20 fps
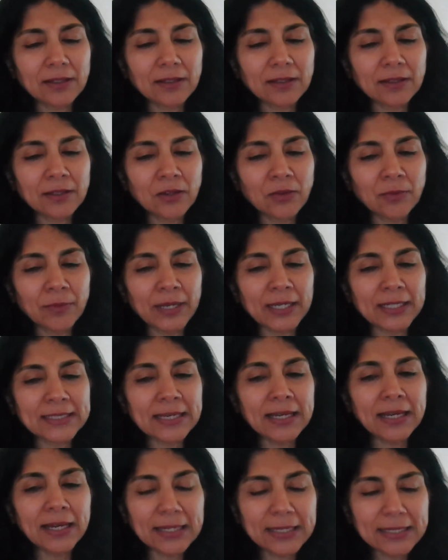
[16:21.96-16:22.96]

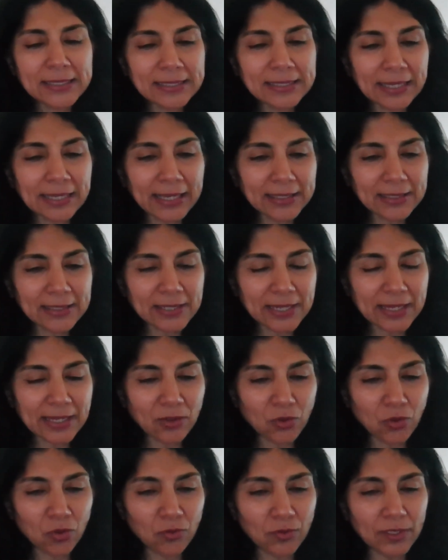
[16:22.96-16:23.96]
Maharaja Hari Singh has
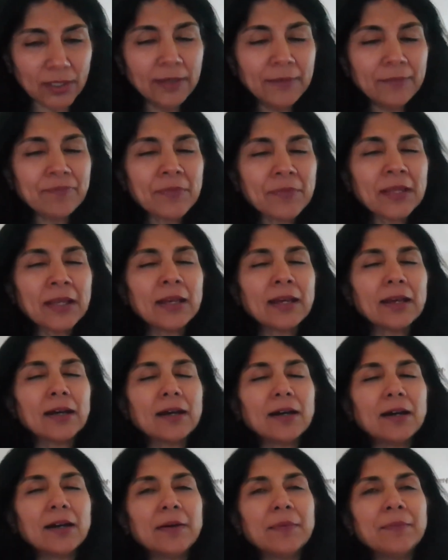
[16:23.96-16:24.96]
taken over.
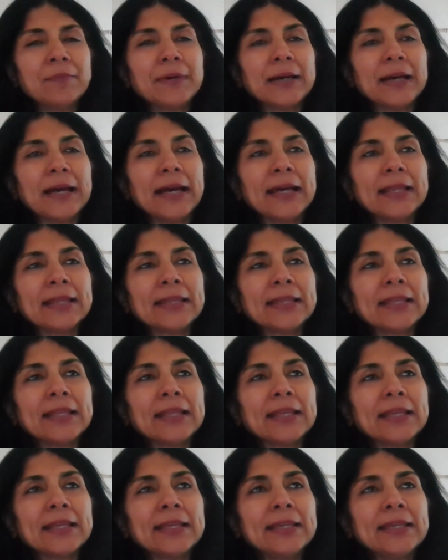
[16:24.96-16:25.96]
And
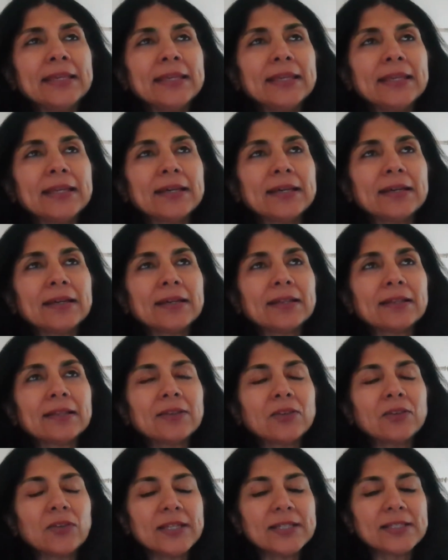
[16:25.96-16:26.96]

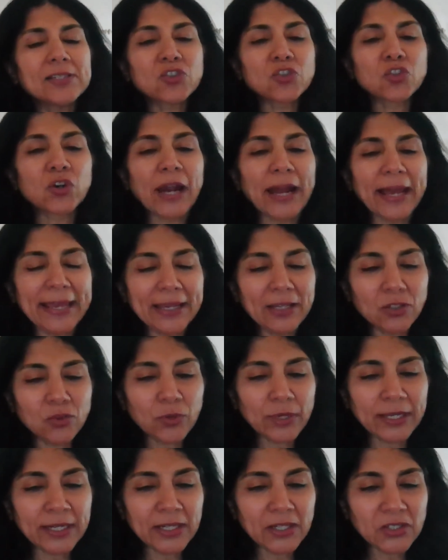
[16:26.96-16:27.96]
he's trying to
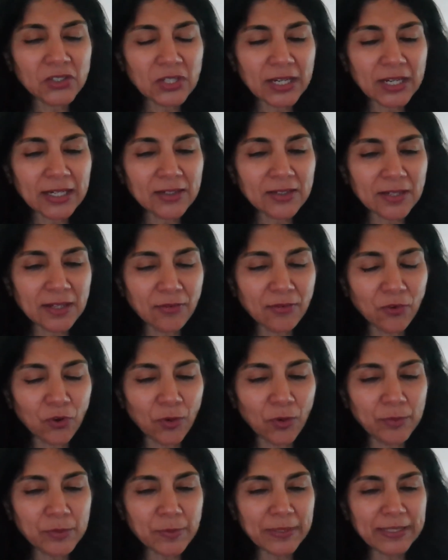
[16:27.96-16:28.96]
initiate
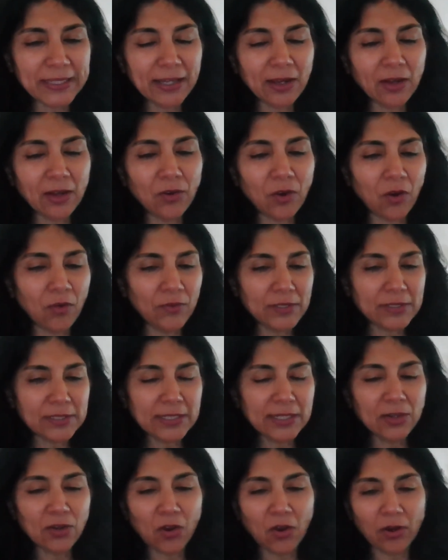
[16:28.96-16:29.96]
reforms, but they are
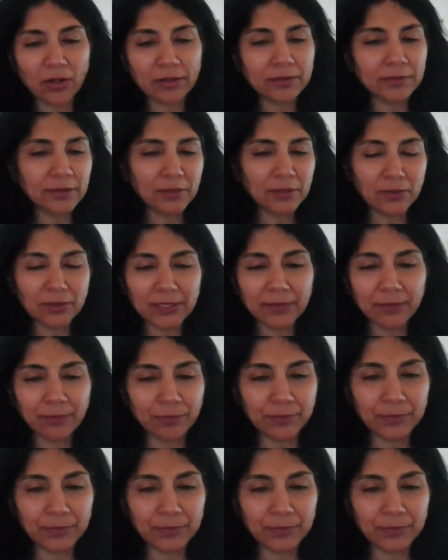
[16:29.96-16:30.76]
obviously not, they're